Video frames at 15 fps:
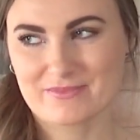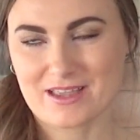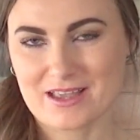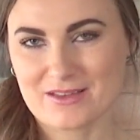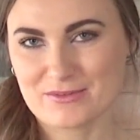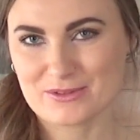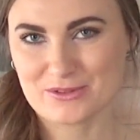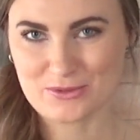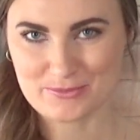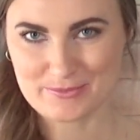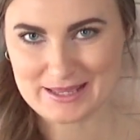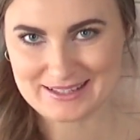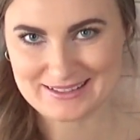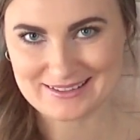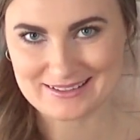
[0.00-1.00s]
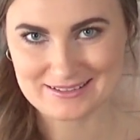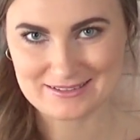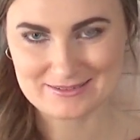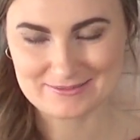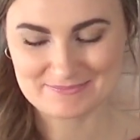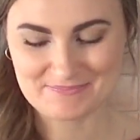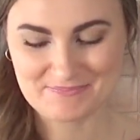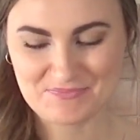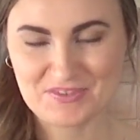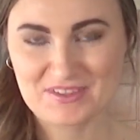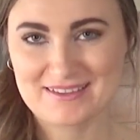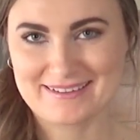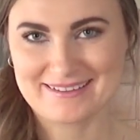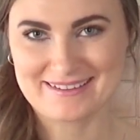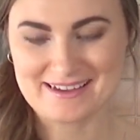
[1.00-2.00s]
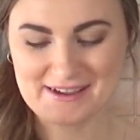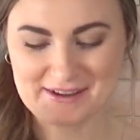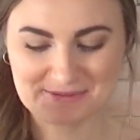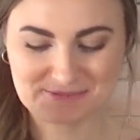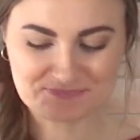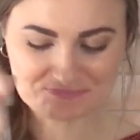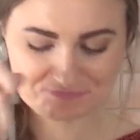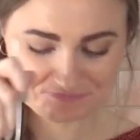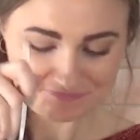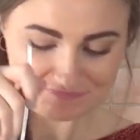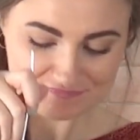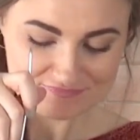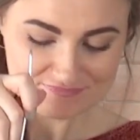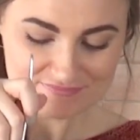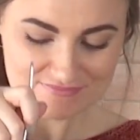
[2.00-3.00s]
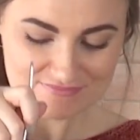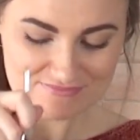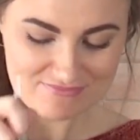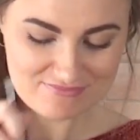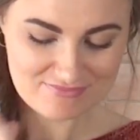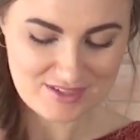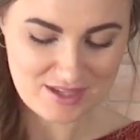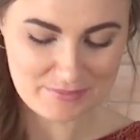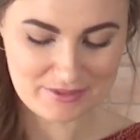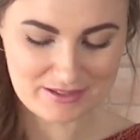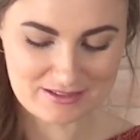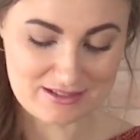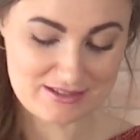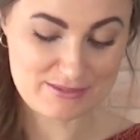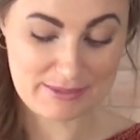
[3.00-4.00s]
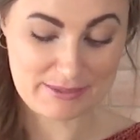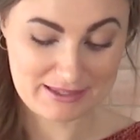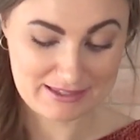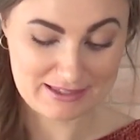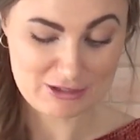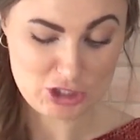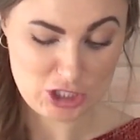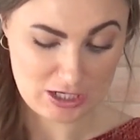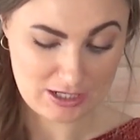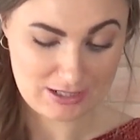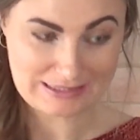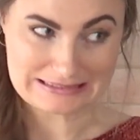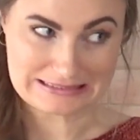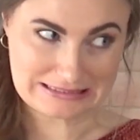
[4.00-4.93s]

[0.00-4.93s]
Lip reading: I will go back in, can I? I mean, it's my kitchen.